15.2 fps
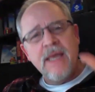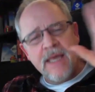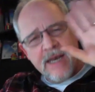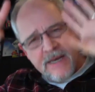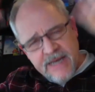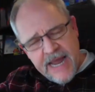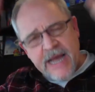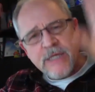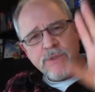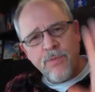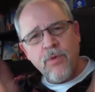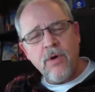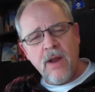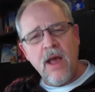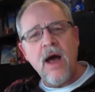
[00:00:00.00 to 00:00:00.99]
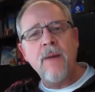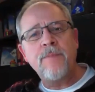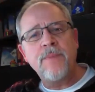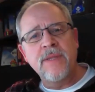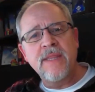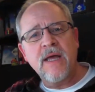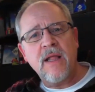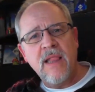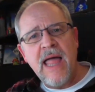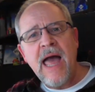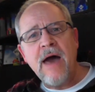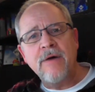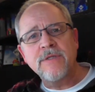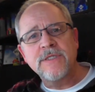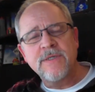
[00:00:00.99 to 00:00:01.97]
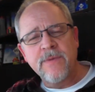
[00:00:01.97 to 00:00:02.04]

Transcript: in a dashboard up in the cloud.